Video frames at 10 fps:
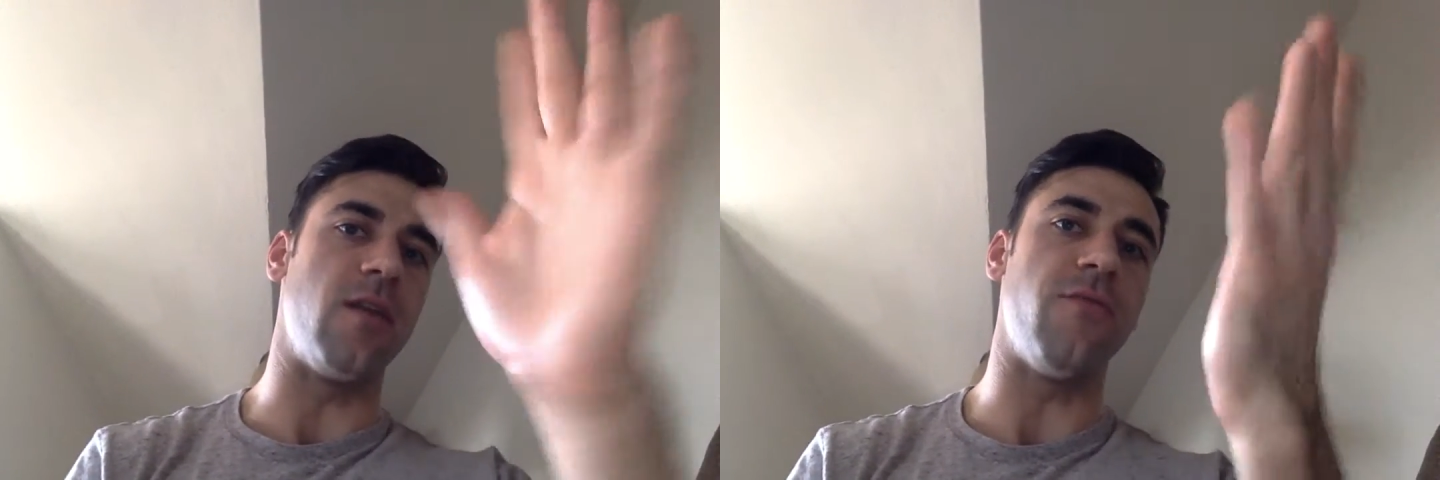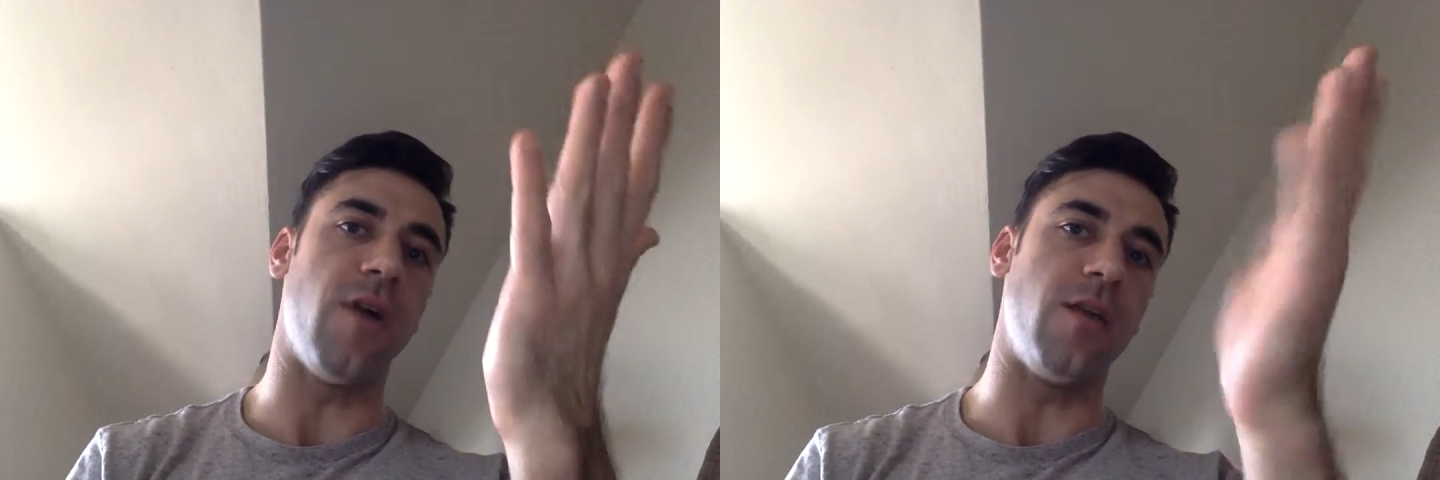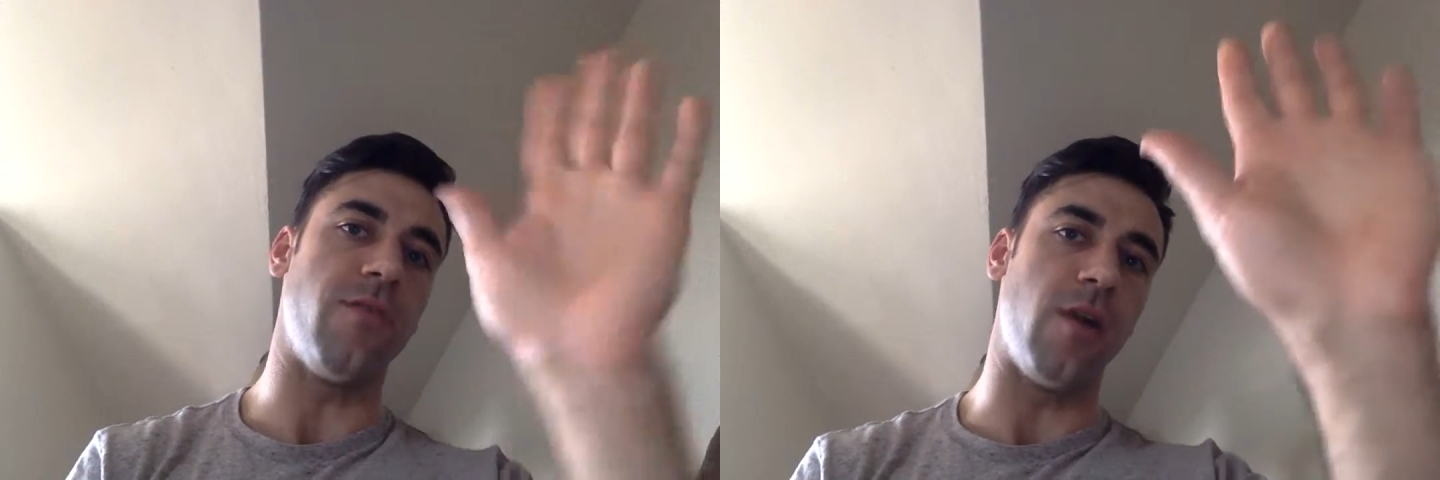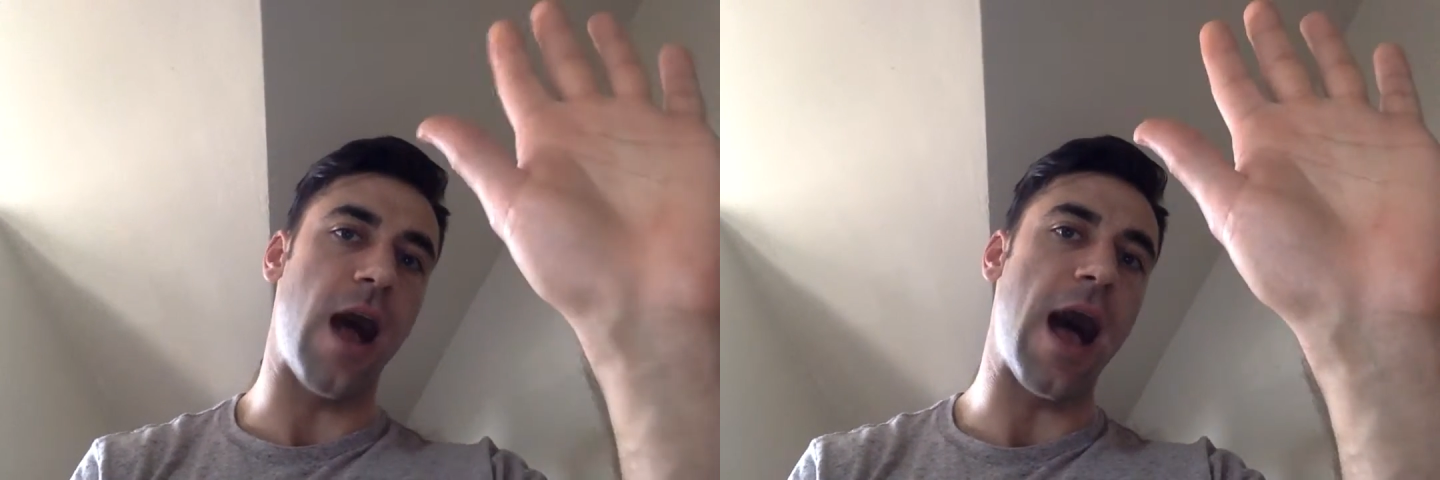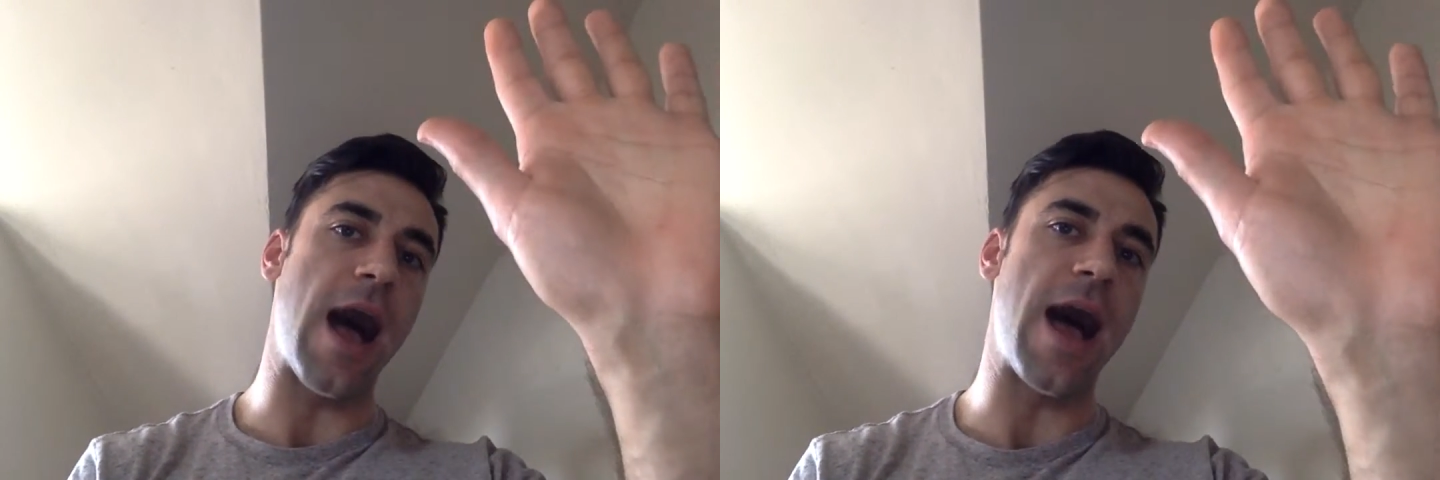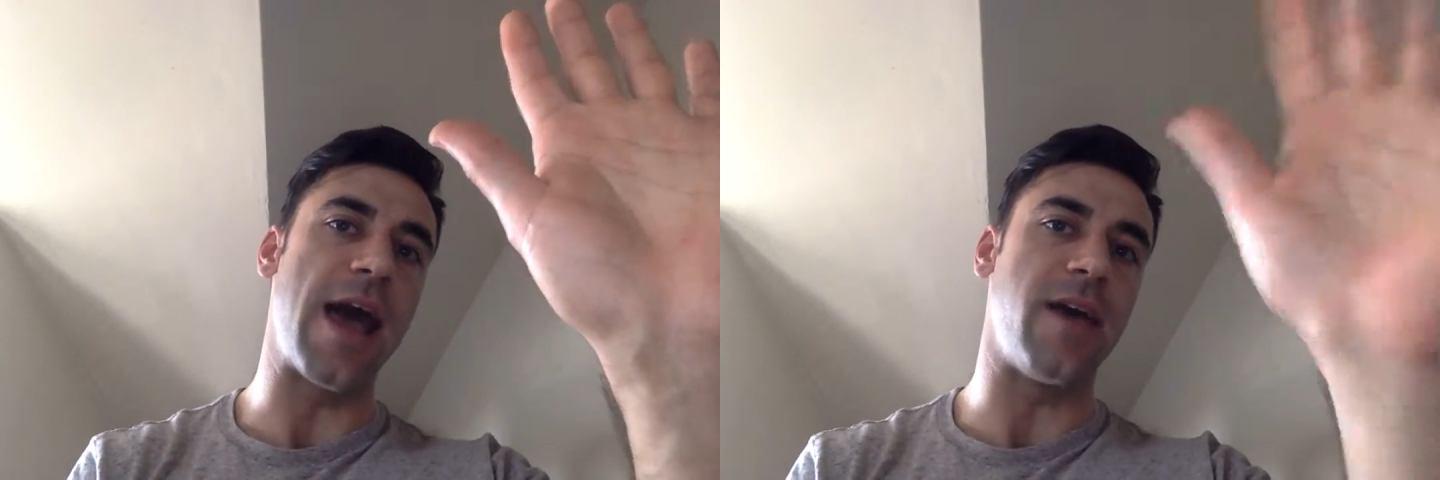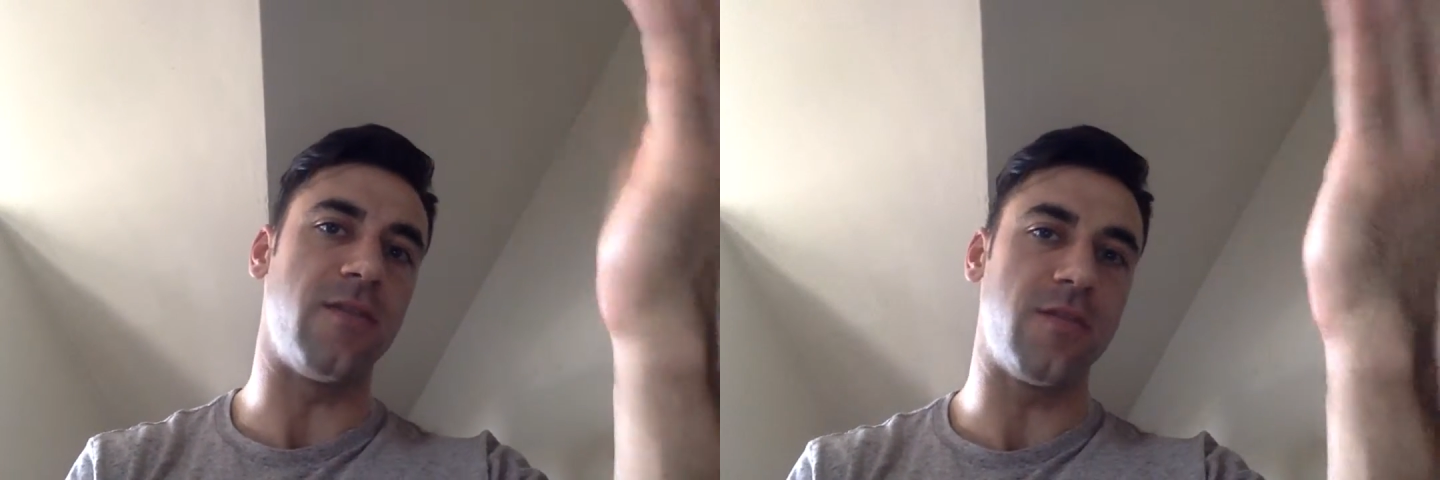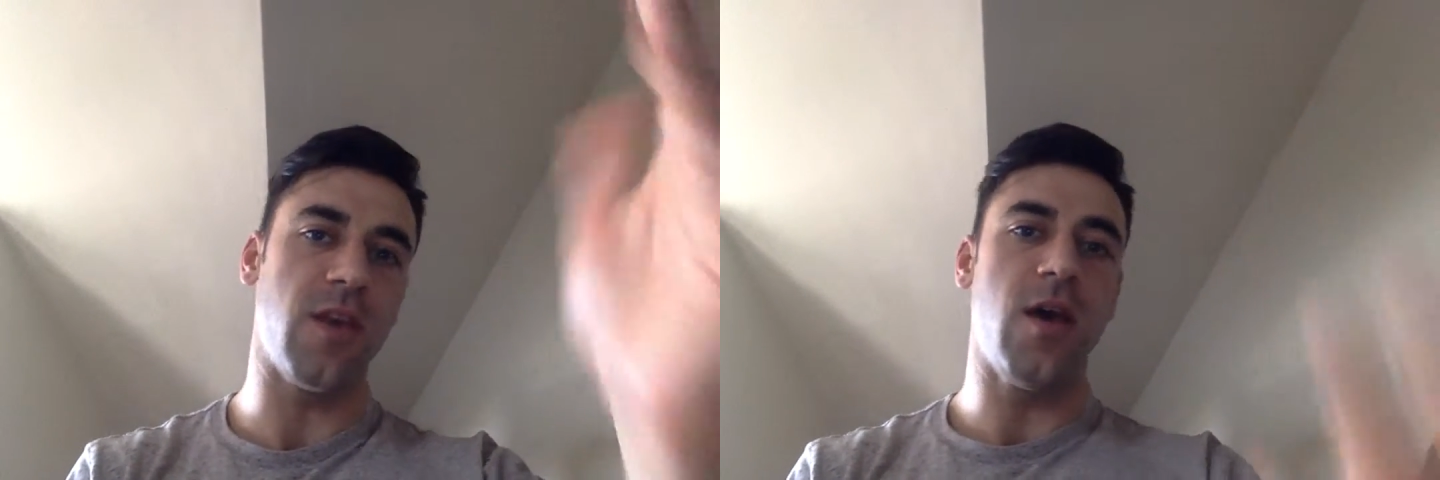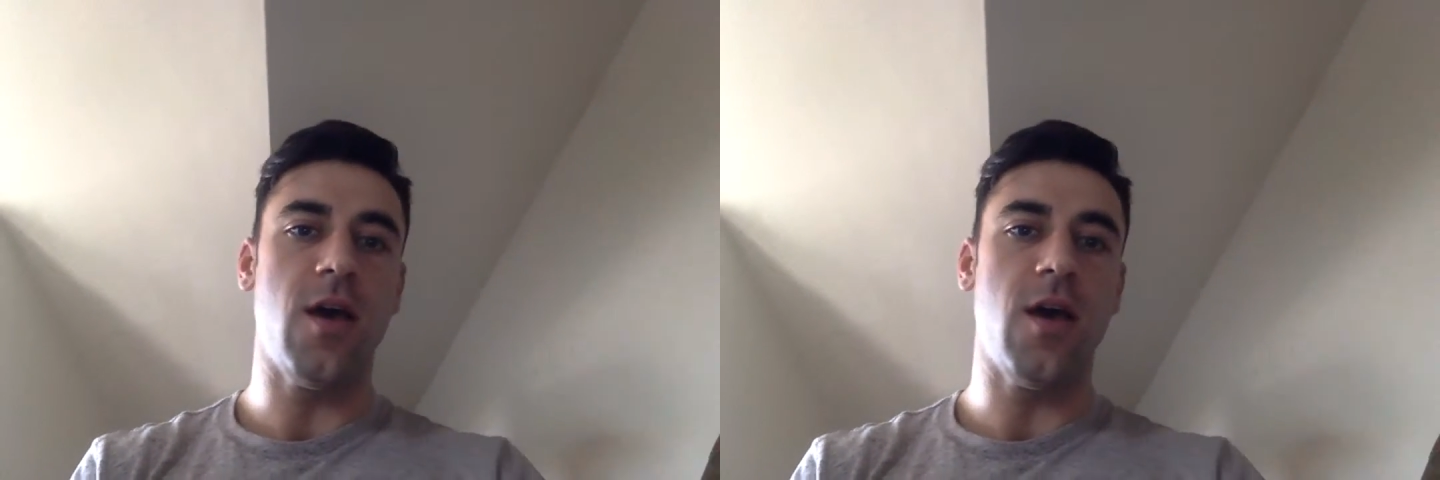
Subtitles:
in front of her eyes.